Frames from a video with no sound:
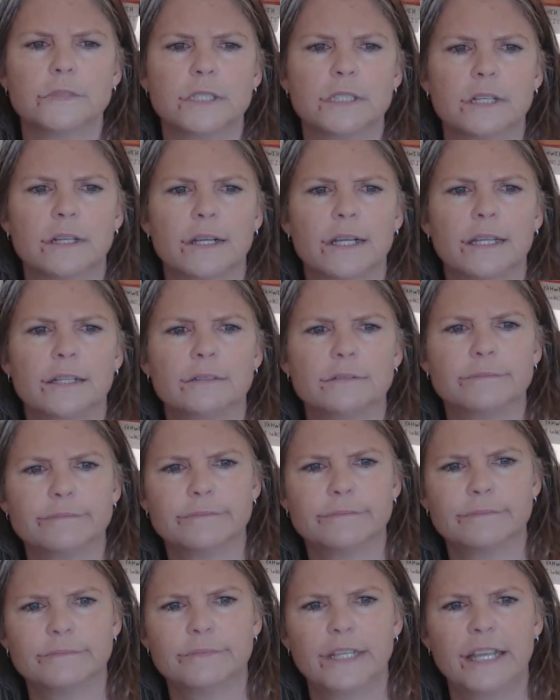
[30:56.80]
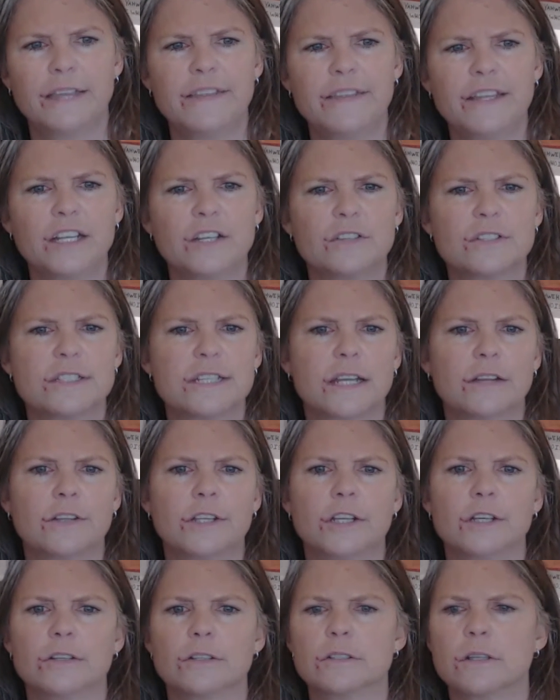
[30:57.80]
All right. And then it goes down
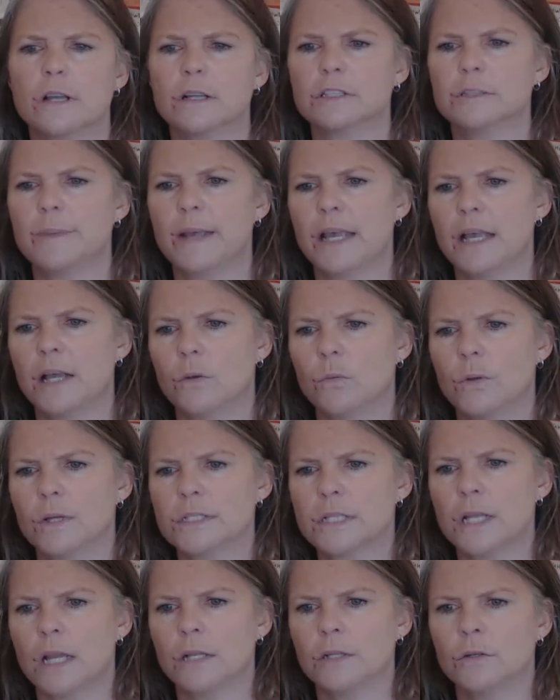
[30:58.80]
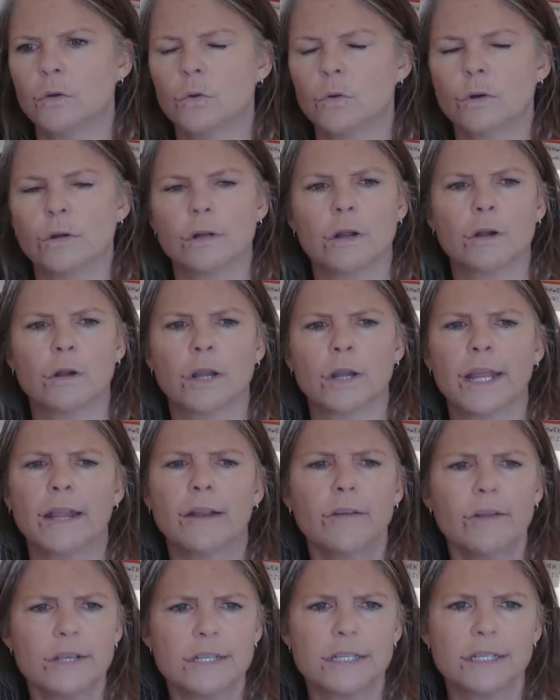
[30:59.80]
here and talks about how Westcott and Hort are
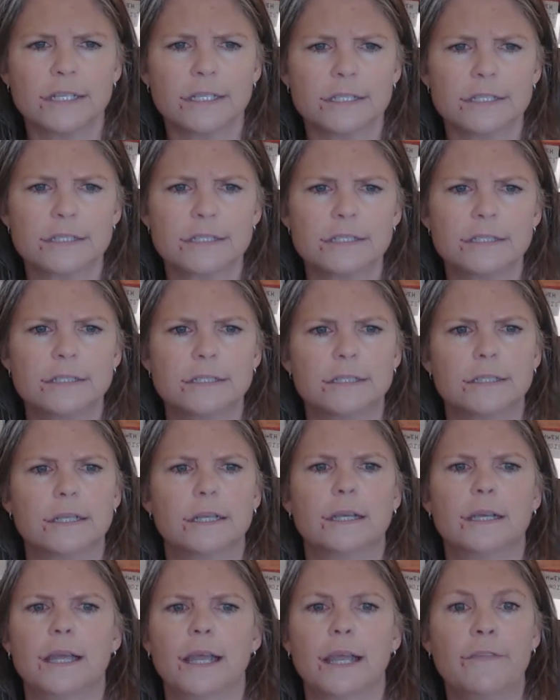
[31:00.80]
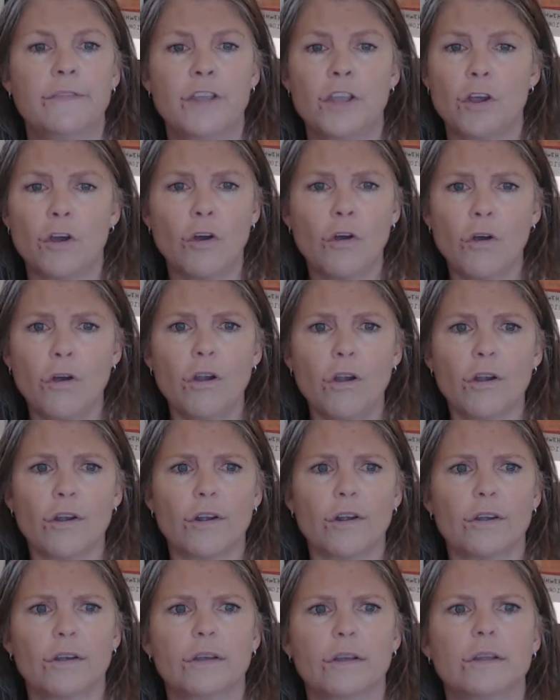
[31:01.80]
heretics. And they
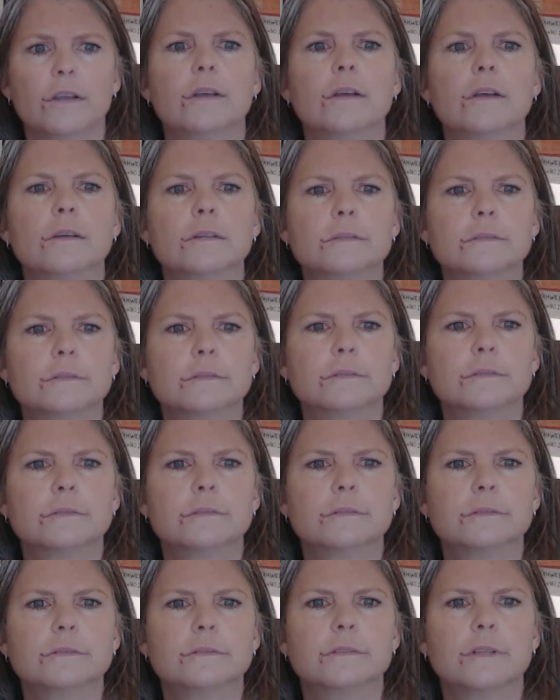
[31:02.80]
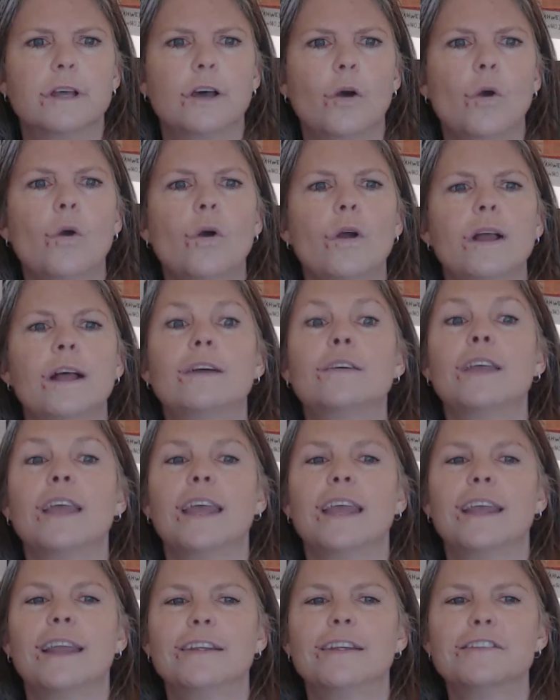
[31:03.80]
are.
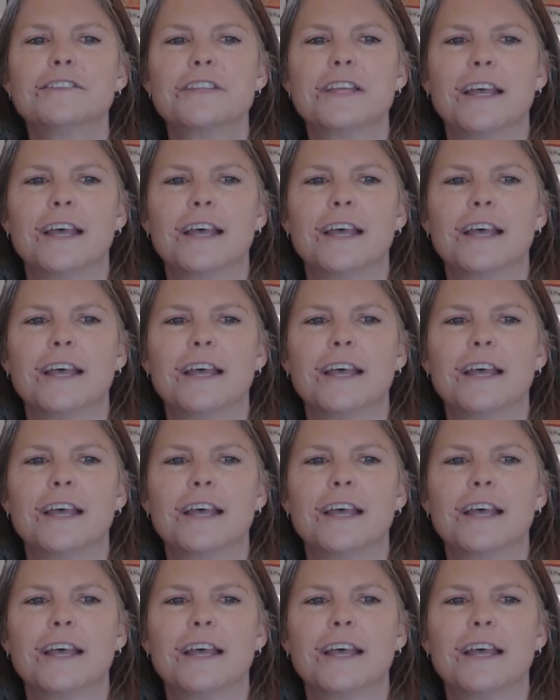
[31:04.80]
Okay, here's a,